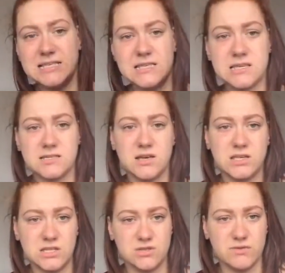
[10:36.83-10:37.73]
is in the
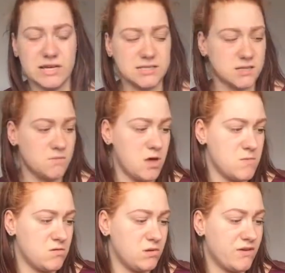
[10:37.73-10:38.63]
size 3s at the
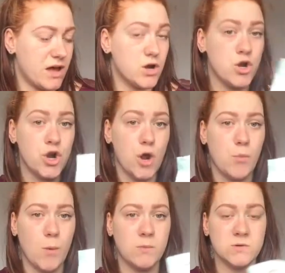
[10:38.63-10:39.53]
moment, and we've had no
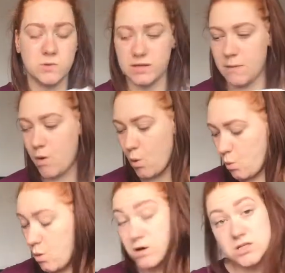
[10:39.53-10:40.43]
problems with them
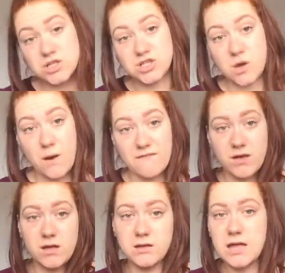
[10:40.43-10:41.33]

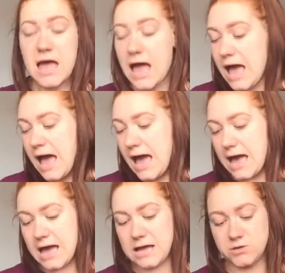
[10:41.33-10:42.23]
whatsoever.
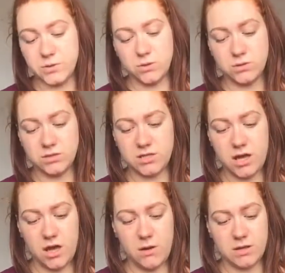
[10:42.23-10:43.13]
And we
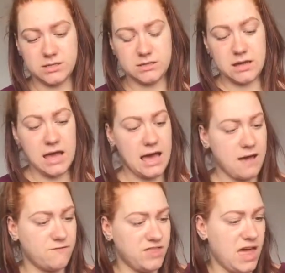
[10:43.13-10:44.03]
also
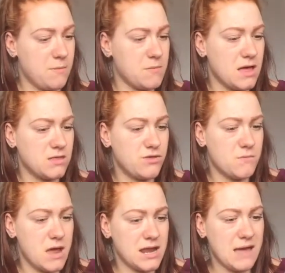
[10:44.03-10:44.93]
have the
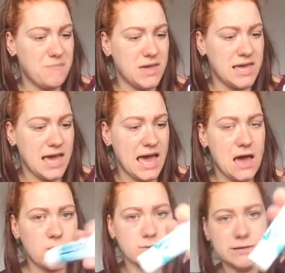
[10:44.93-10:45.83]
Bepanthen Nappy
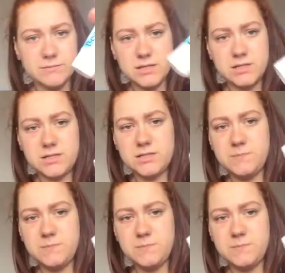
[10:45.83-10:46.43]
Care Ointment.